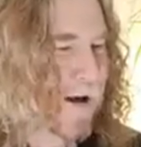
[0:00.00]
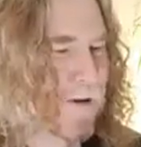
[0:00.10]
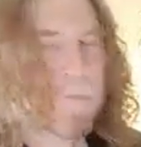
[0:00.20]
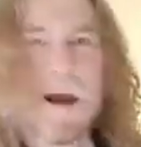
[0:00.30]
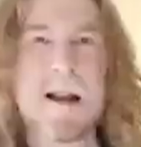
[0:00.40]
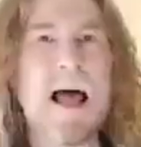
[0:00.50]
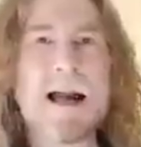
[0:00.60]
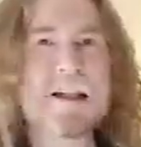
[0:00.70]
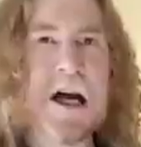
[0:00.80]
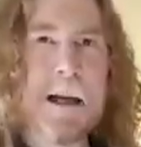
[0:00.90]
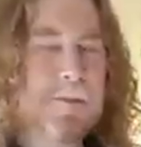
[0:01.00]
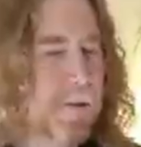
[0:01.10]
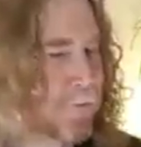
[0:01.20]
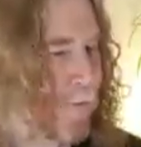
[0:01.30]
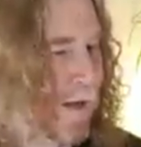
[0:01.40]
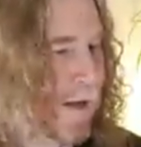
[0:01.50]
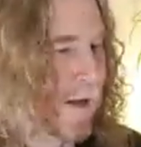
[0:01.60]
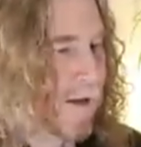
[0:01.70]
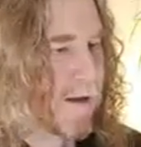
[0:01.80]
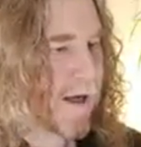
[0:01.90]
A lot of jobs.
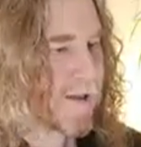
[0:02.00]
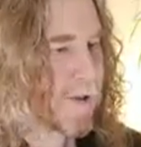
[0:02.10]
Yes.